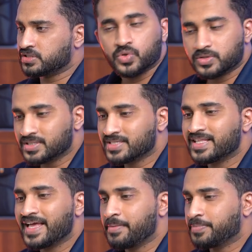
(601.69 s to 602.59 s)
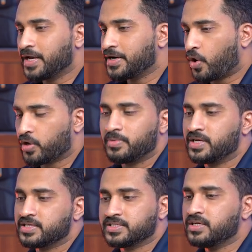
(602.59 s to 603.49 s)
So this is the API
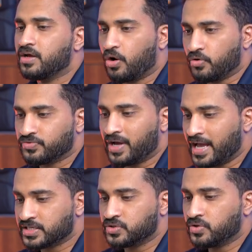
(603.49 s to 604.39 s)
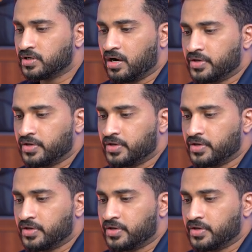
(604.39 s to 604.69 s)
documentation of Hashnode.